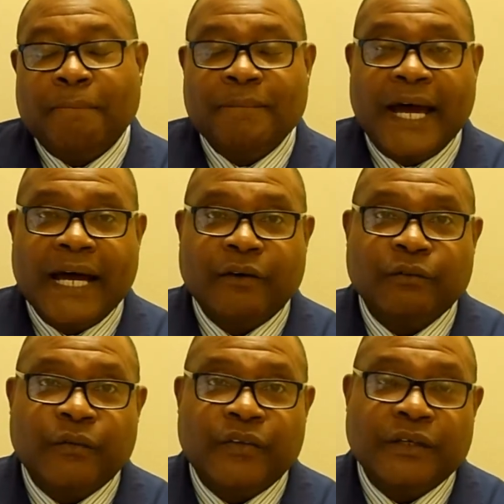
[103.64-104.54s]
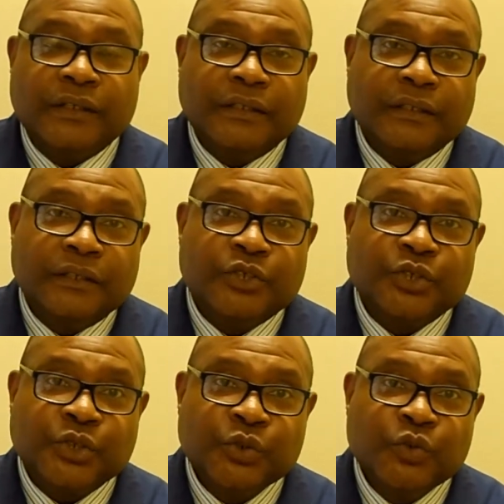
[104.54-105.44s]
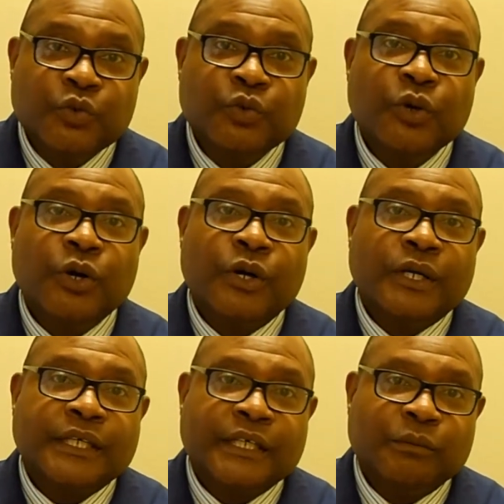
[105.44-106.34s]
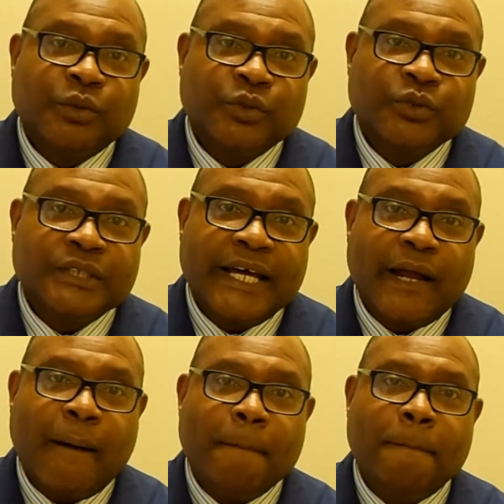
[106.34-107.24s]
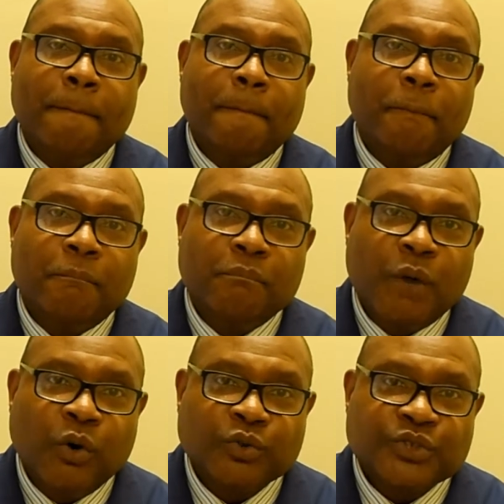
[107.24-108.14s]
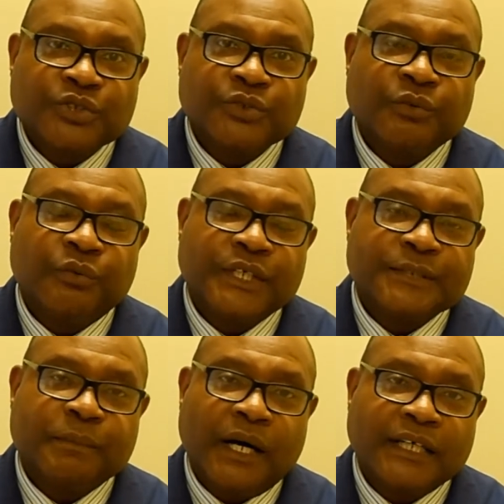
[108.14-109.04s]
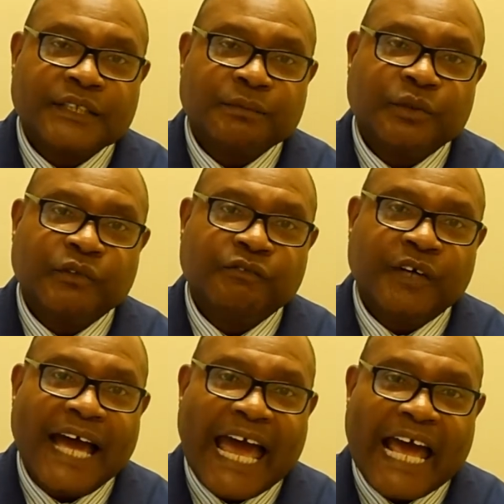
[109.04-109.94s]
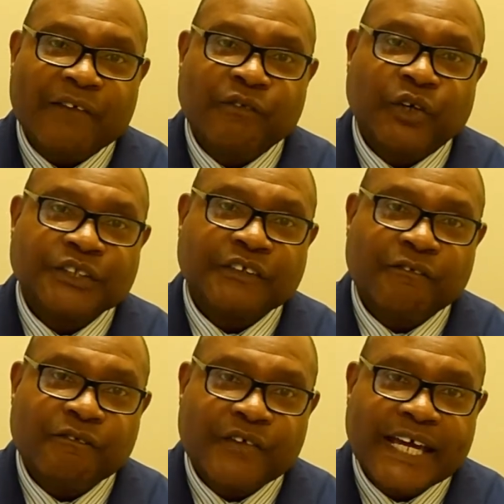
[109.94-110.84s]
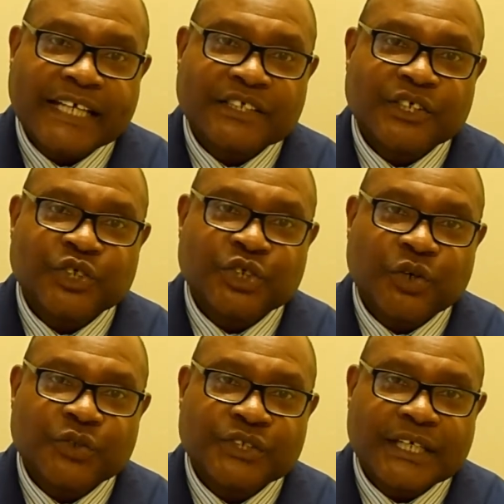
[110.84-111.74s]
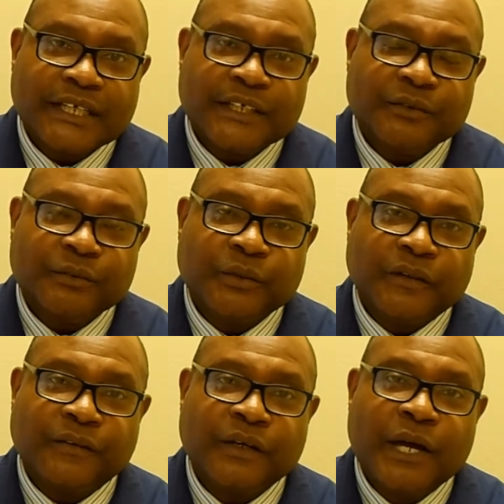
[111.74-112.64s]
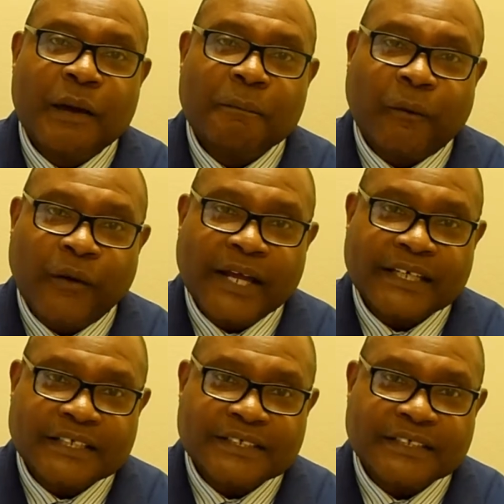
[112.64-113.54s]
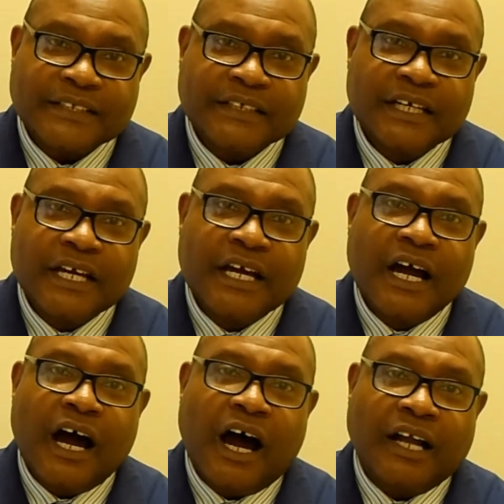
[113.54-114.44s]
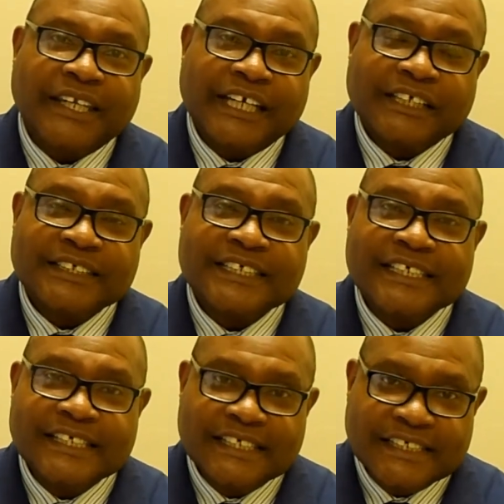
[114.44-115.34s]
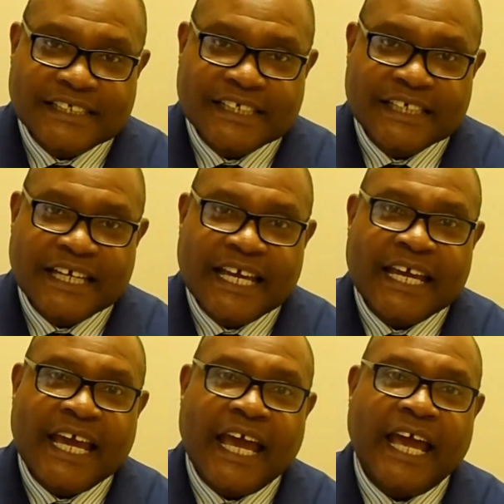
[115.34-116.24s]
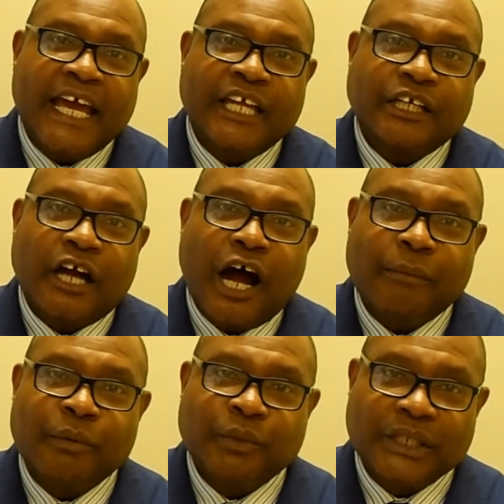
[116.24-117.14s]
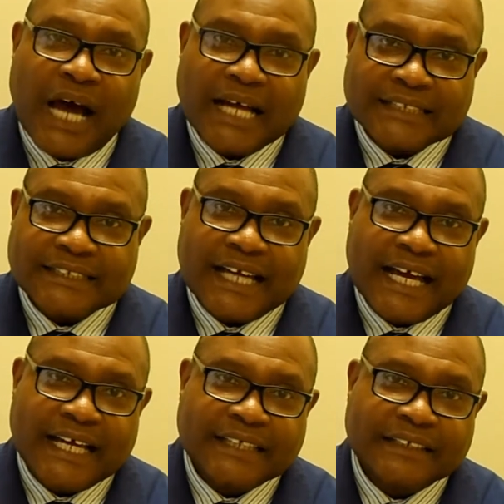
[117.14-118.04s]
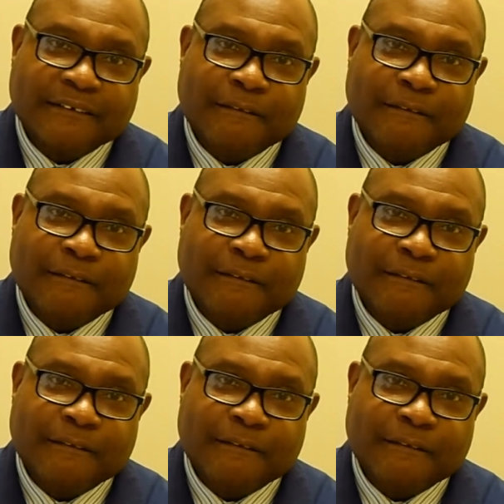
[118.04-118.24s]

Now, the two chemicals that are most responsible for adverse effects associated with pregnancy are nicotine and carbon monoxide.